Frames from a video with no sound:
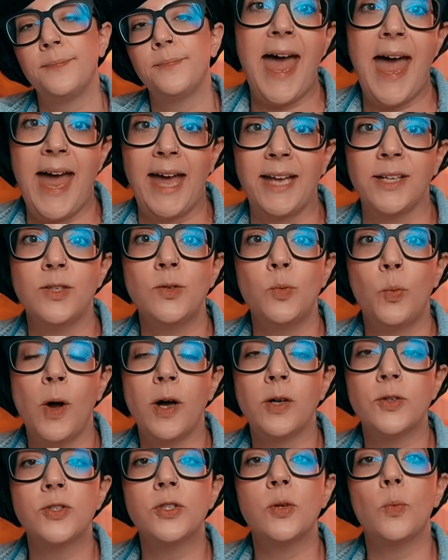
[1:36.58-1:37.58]
And
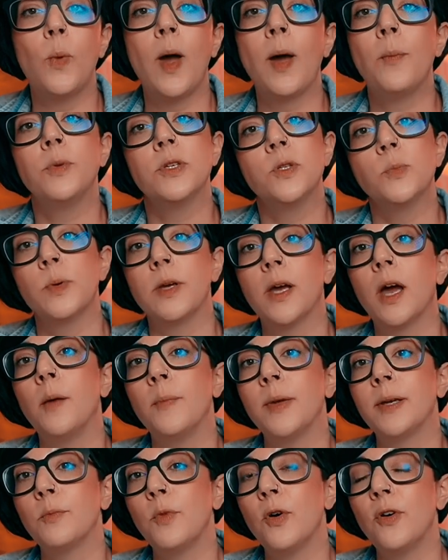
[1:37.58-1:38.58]
whilst the web was
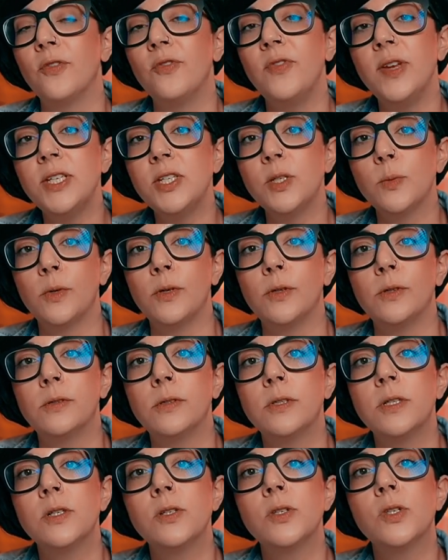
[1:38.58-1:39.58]
becoming more
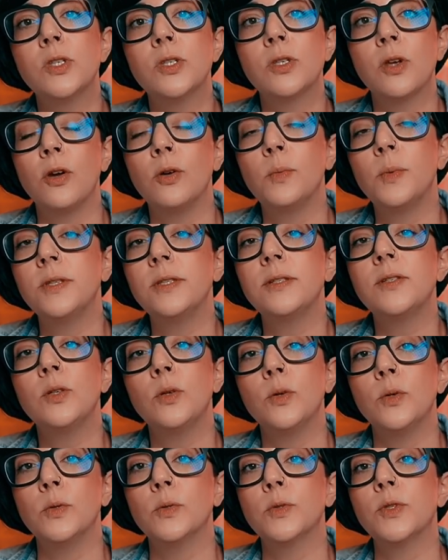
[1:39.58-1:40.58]
visual, so were the
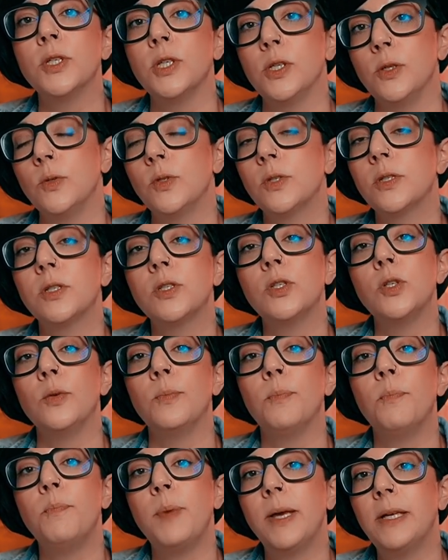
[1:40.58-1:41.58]
tools used
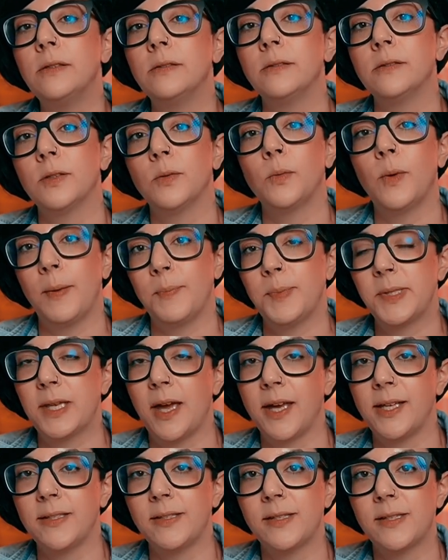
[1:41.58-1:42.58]
to build
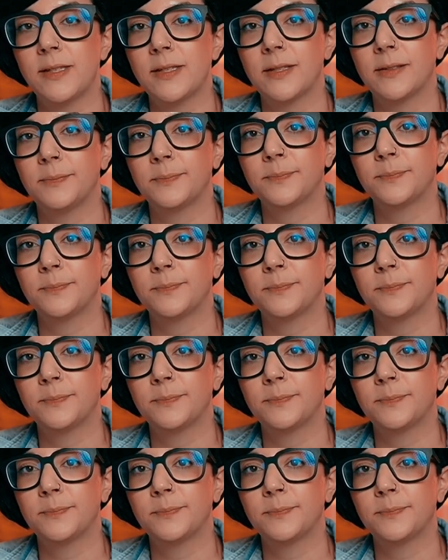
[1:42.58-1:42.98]
websites.